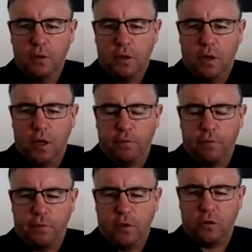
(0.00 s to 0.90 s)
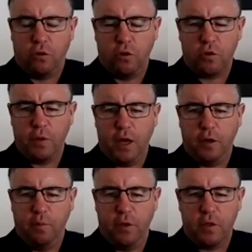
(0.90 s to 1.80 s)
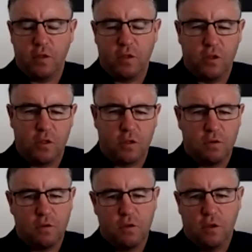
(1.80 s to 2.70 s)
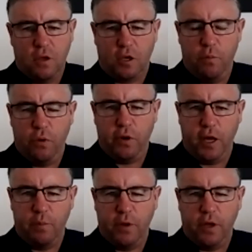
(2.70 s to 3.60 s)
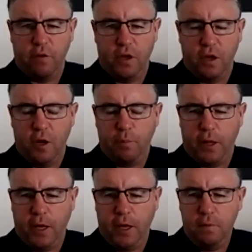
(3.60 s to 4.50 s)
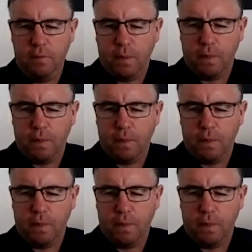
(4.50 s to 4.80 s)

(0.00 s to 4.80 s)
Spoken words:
If tourism-related businesses can put out a bit of a plan